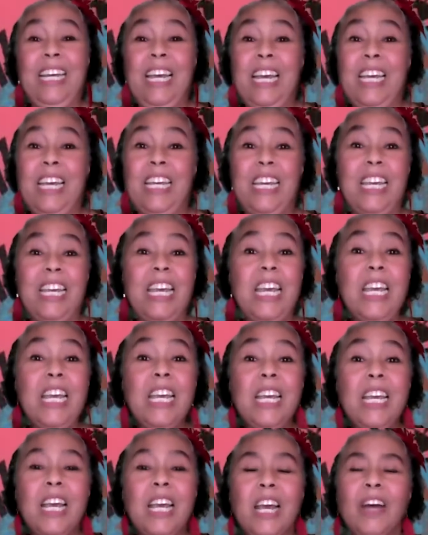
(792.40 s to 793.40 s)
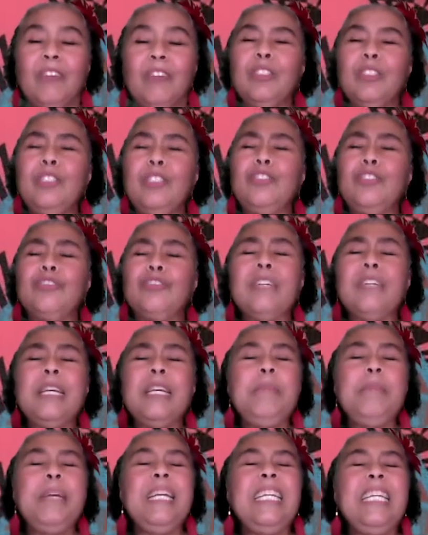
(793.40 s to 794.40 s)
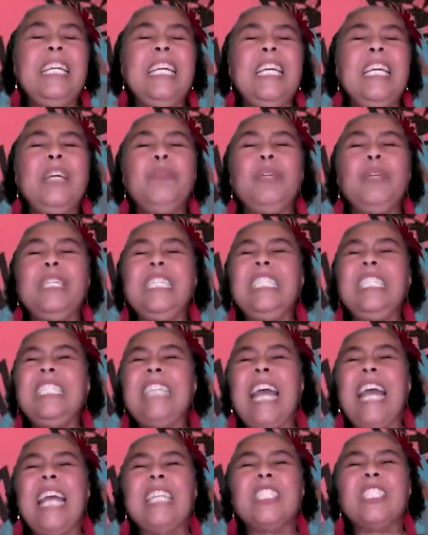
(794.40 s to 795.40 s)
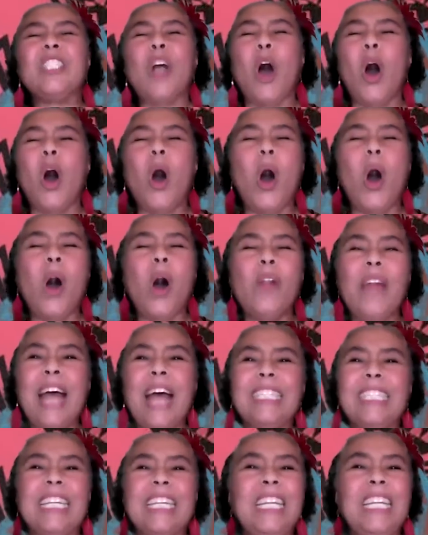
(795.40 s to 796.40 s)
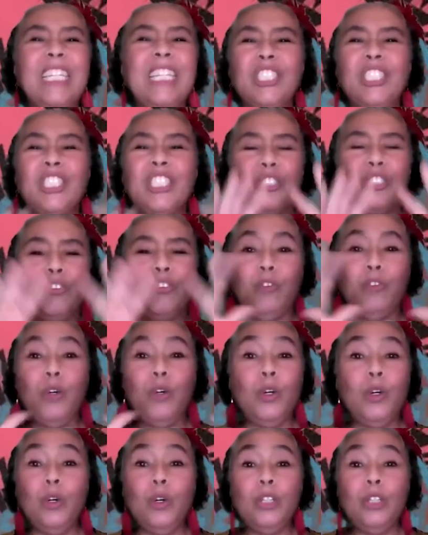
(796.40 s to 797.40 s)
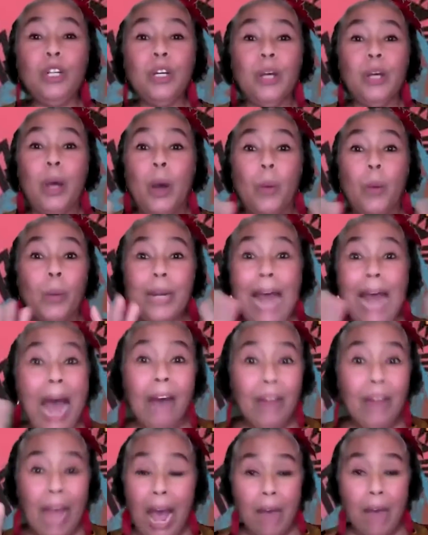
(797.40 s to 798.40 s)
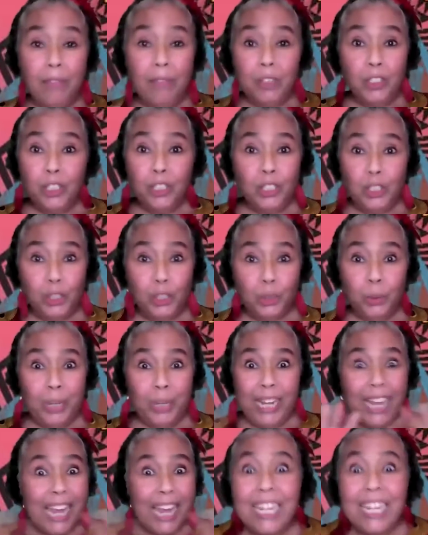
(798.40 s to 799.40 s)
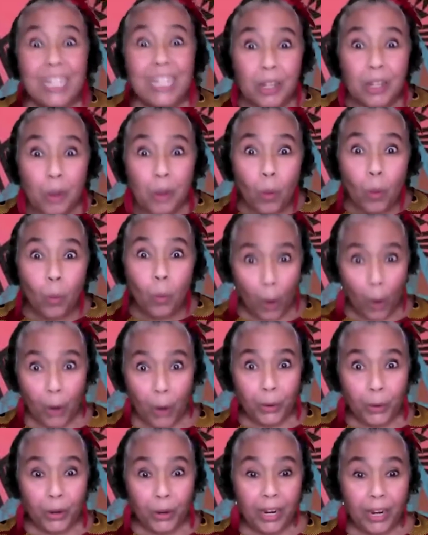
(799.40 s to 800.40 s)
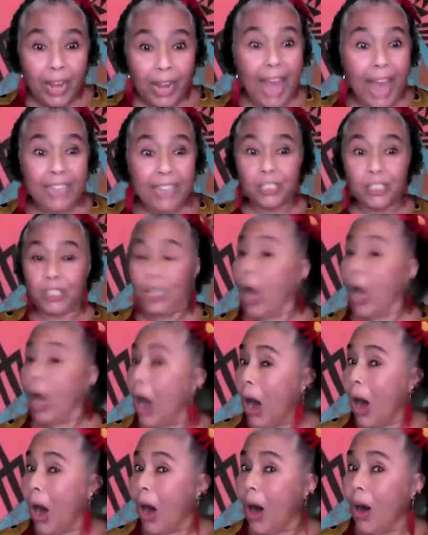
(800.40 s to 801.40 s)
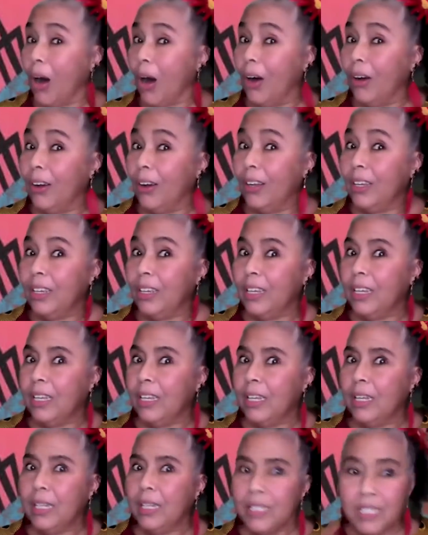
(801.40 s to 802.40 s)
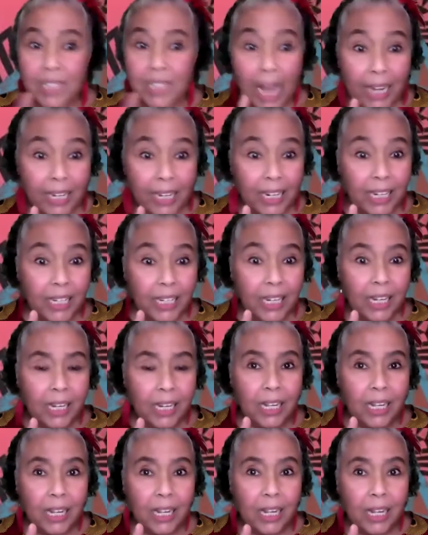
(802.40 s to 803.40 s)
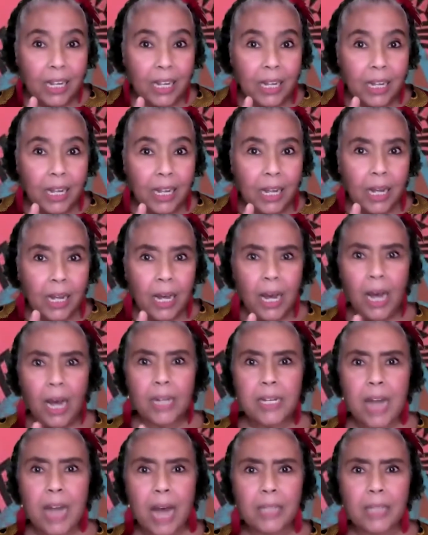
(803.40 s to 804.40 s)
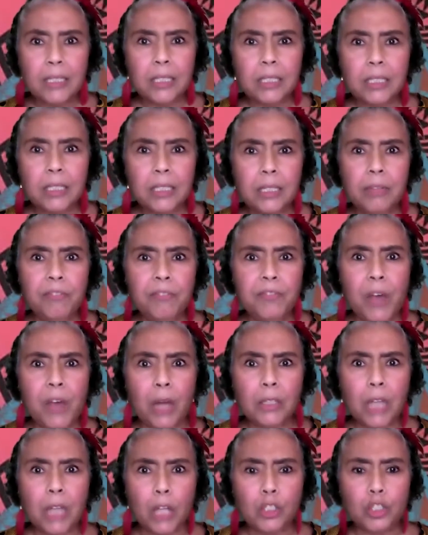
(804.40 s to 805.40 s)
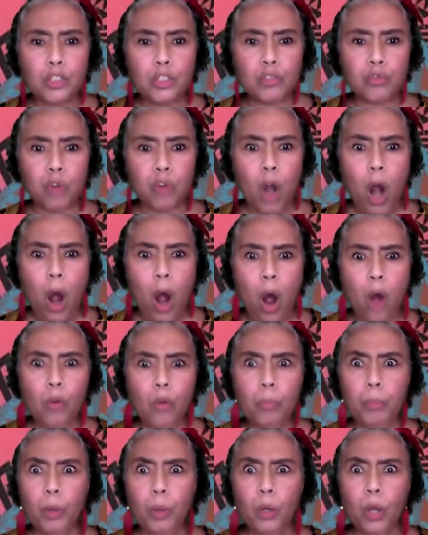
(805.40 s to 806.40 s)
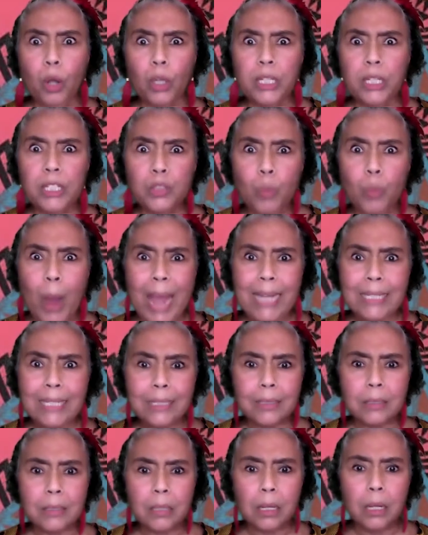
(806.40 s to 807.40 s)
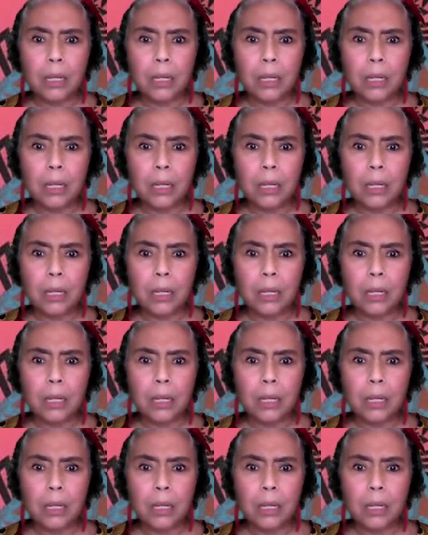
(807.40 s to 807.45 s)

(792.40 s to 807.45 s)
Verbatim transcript: He was dreaming he would taste all that delicious food without having to do any work at all. Suddenly, Anansi felt a strong pull on his waist.